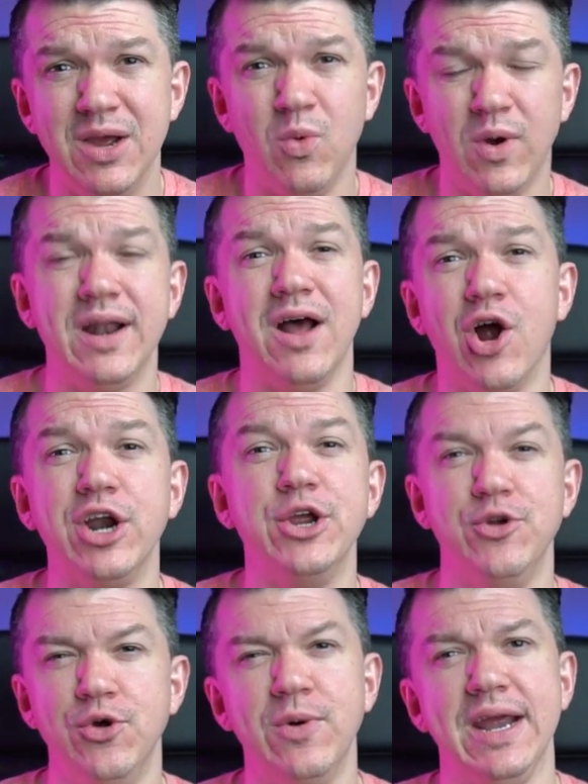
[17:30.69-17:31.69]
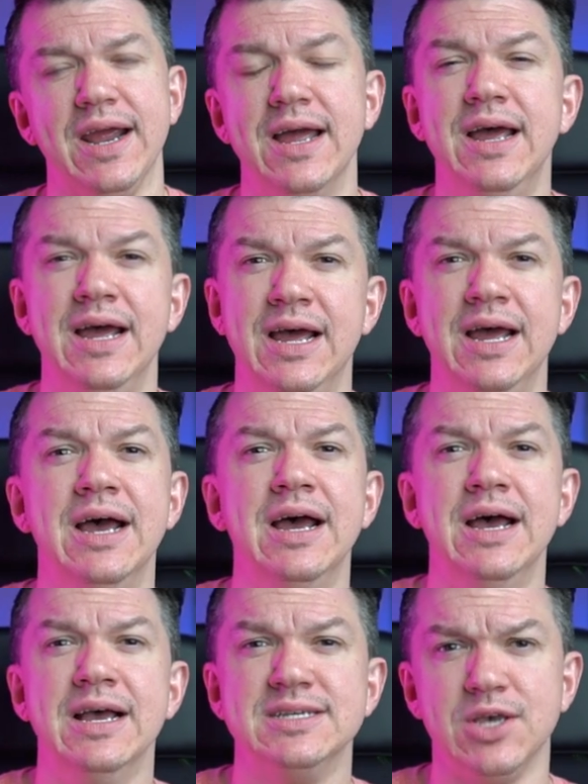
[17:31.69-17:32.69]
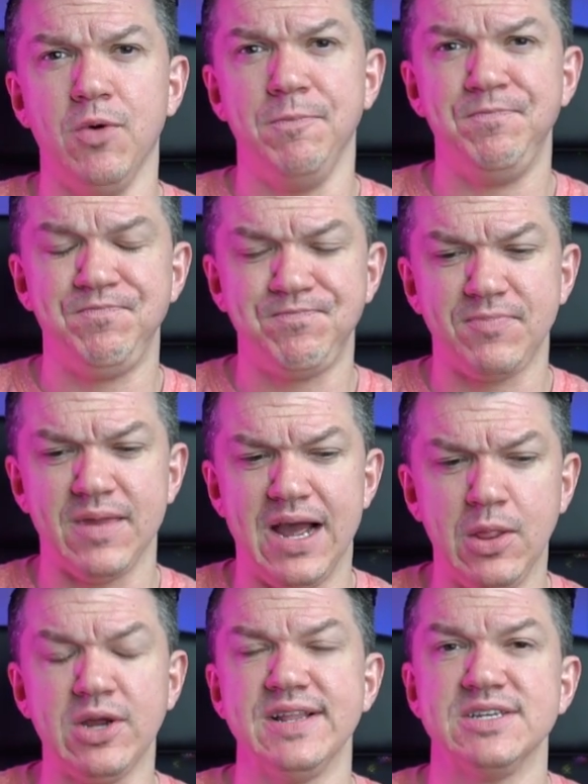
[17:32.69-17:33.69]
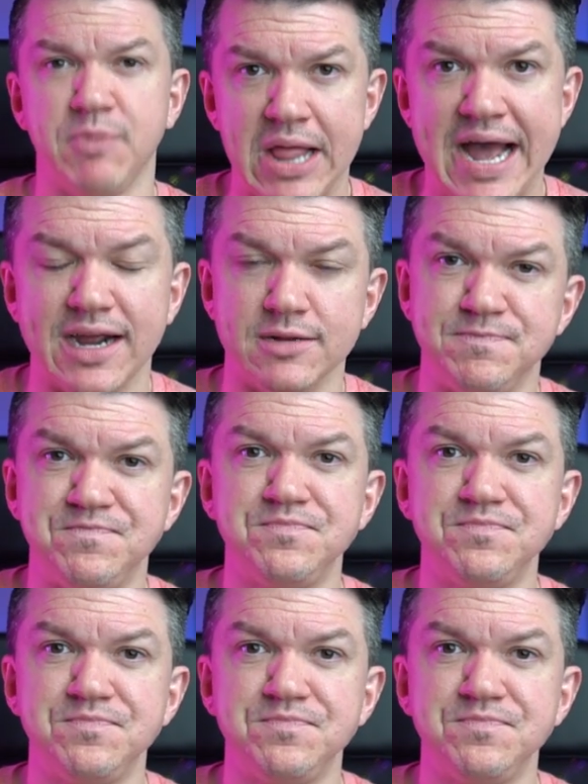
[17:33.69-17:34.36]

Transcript: What are you doing? So I look at this plaque,